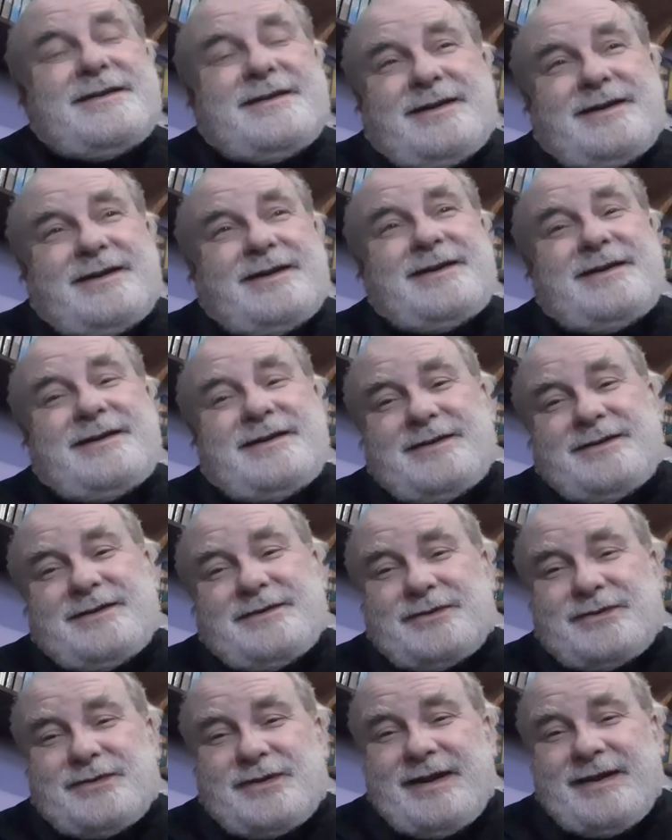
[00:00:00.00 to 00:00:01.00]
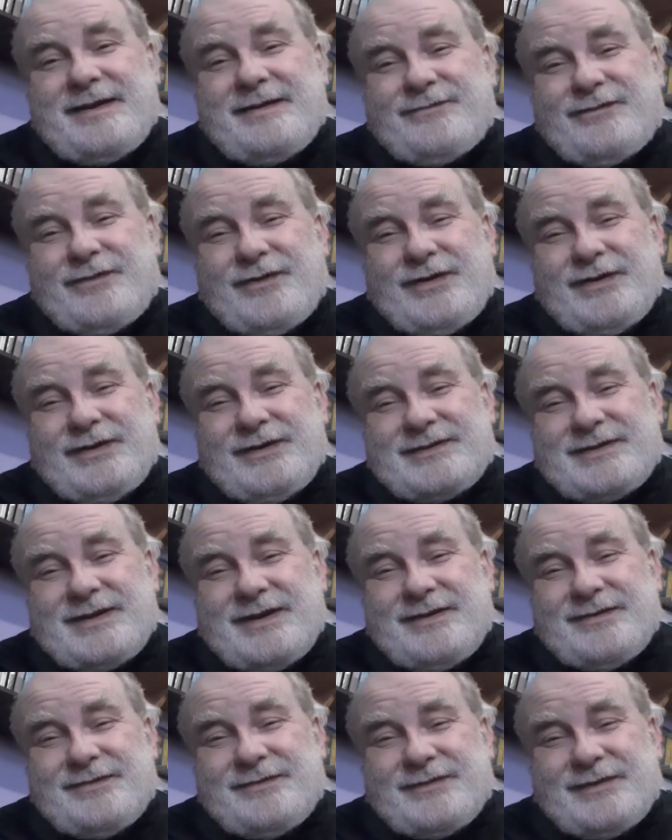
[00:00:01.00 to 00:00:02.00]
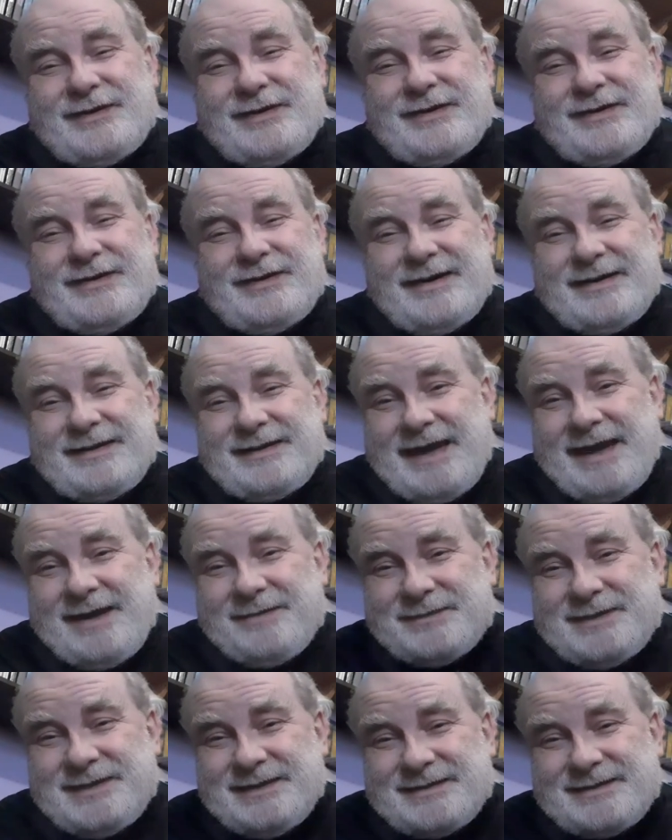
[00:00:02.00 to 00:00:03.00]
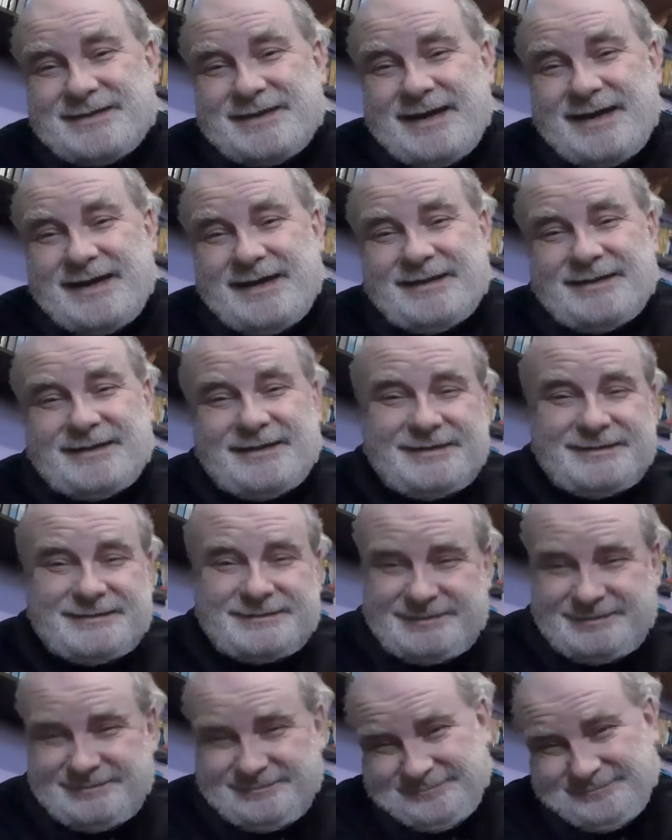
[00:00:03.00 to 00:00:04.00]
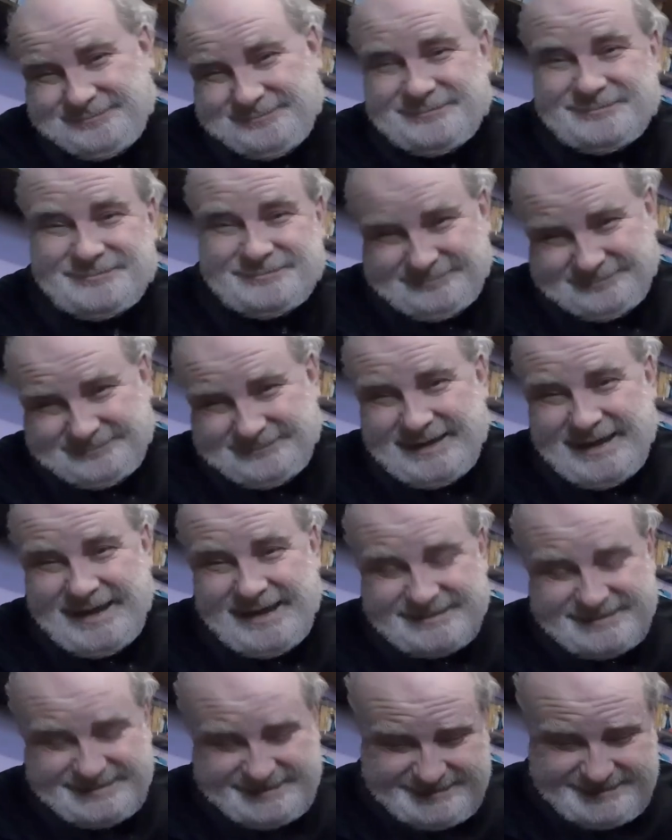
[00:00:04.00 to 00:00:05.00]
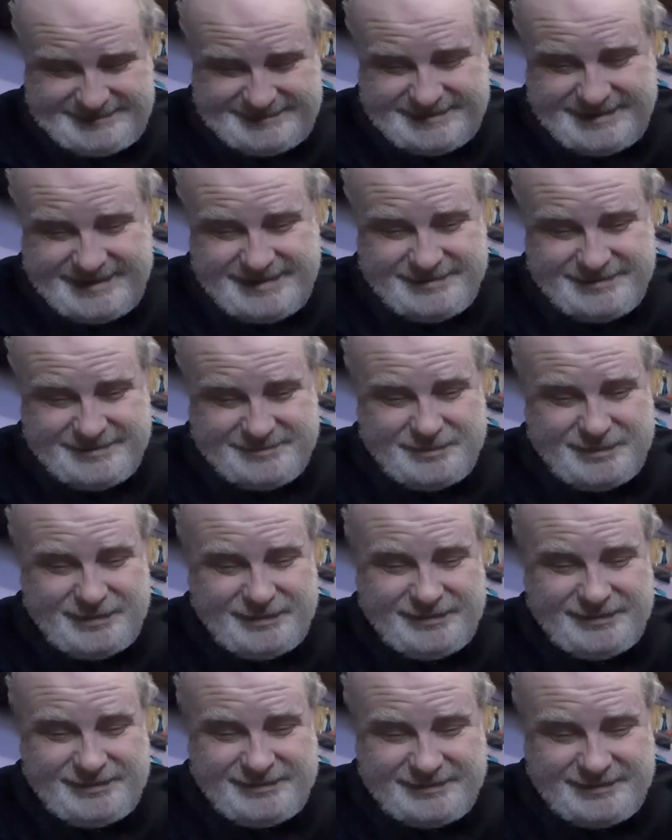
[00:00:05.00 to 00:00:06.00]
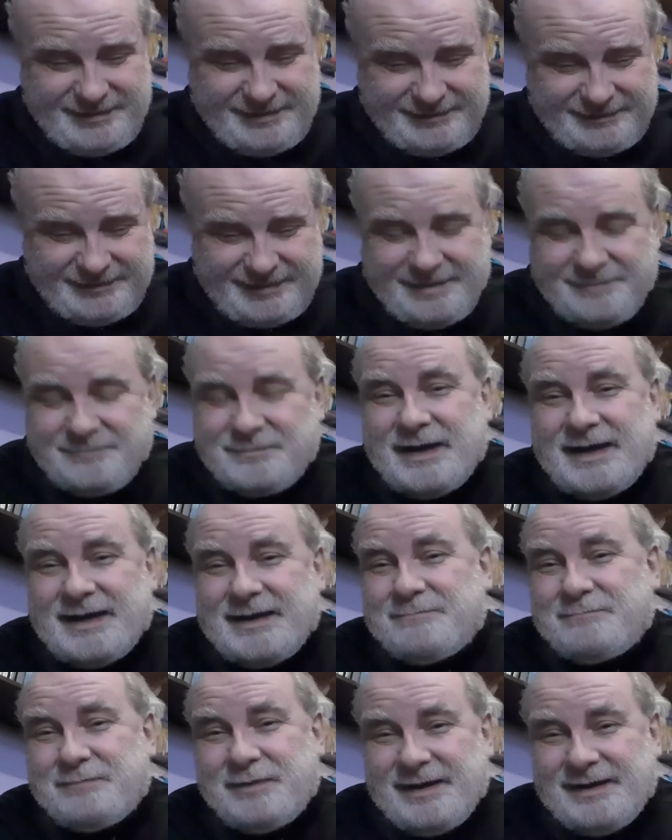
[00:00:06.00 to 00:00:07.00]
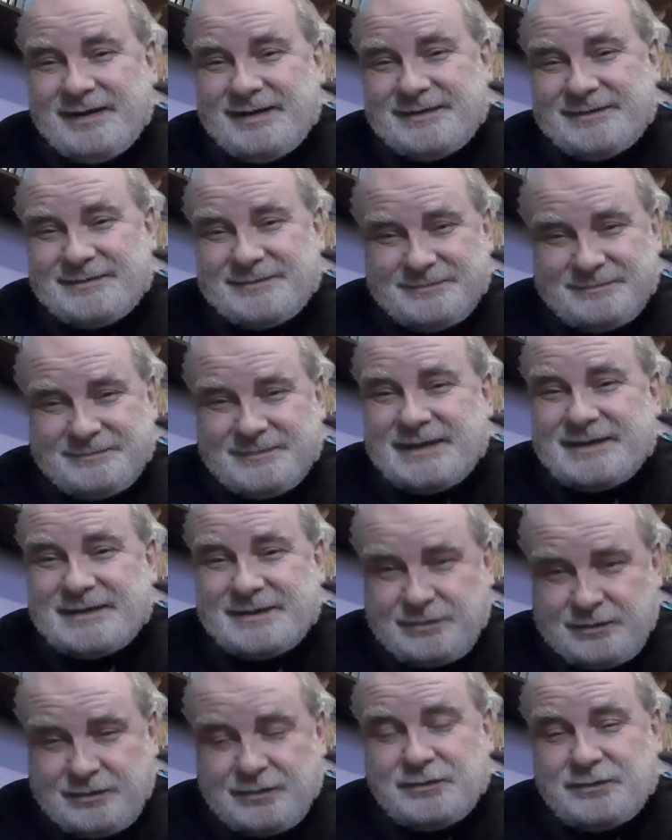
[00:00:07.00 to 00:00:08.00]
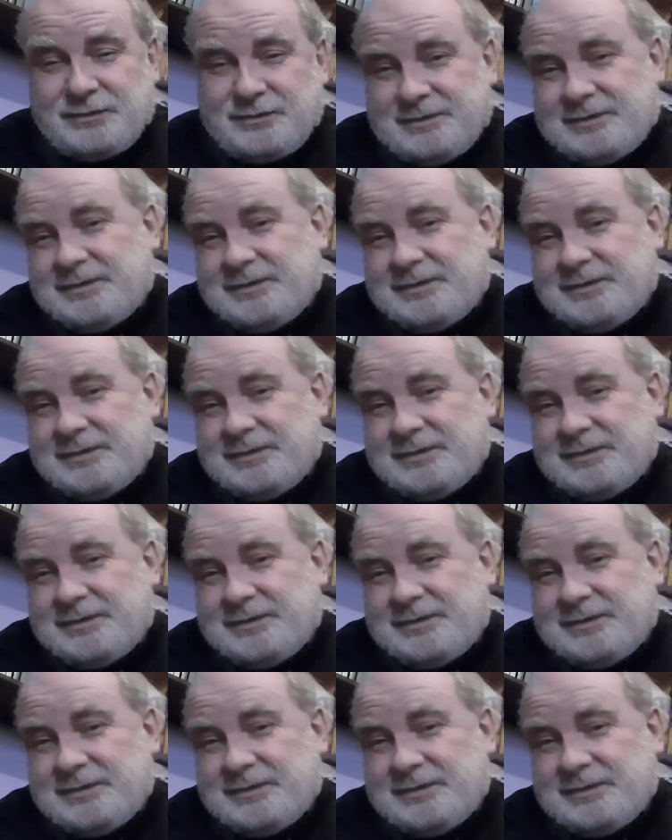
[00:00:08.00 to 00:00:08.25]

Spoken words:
oh, great voice over Captain Scarlet. Yes, say no more, all that. But he played, he's a good,